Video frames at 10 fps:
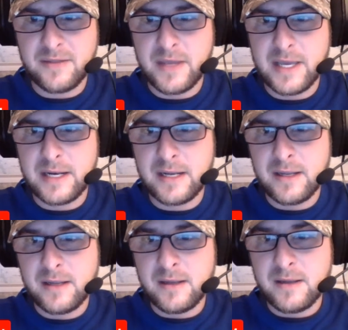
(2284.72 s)
that
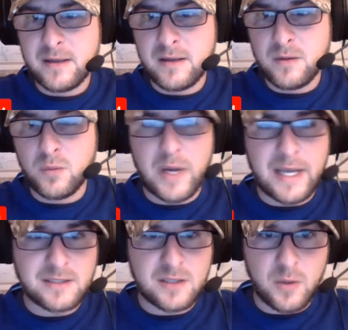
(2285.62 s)
will
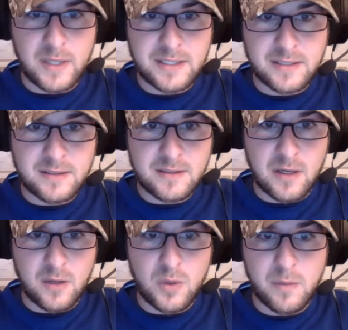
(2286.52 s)
answer questions, so I
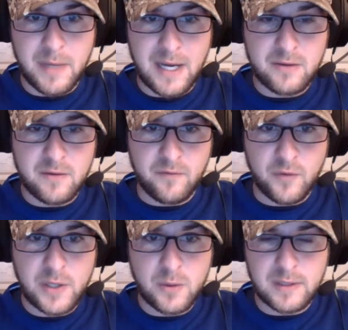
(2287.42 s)
don't want to bother him
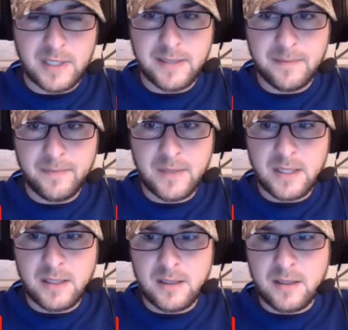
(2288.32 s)
frequently.
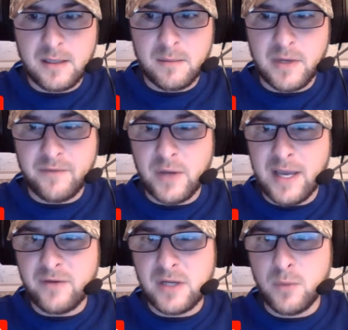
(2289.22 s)
But if you
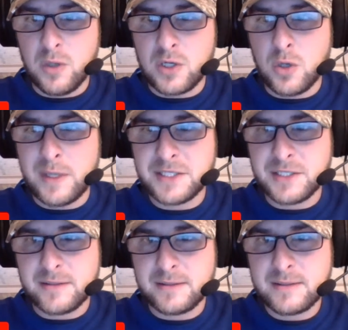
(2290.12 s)
have any more
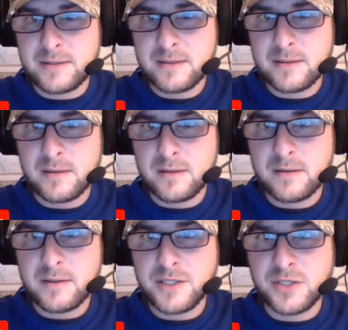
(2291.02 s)
questions
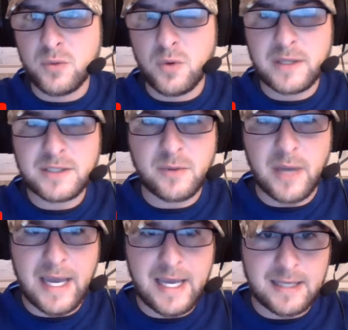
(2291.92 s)
that you want to
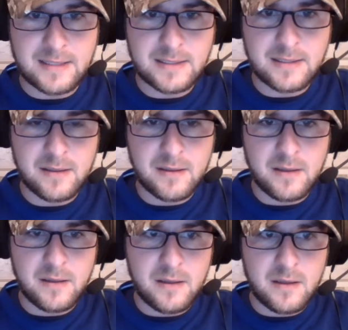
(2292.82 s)
ask,
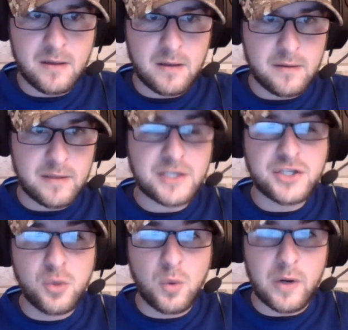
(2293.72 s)
that
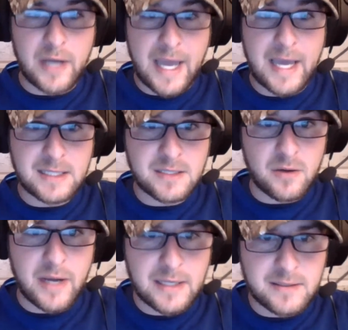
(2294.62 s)
you want asked
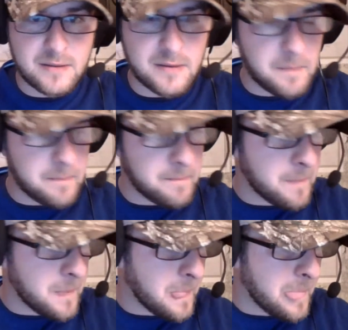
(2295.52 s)
or answered,
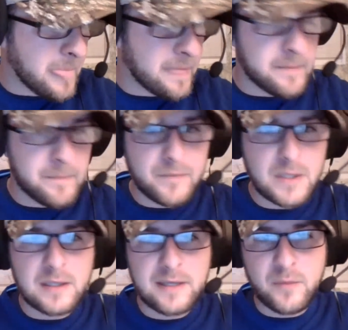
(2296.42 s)

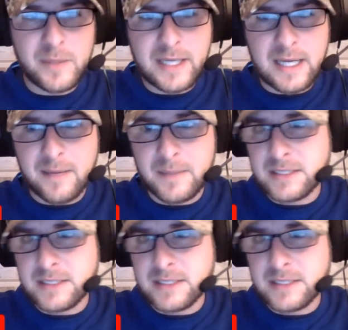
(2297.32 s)
leave them in the comment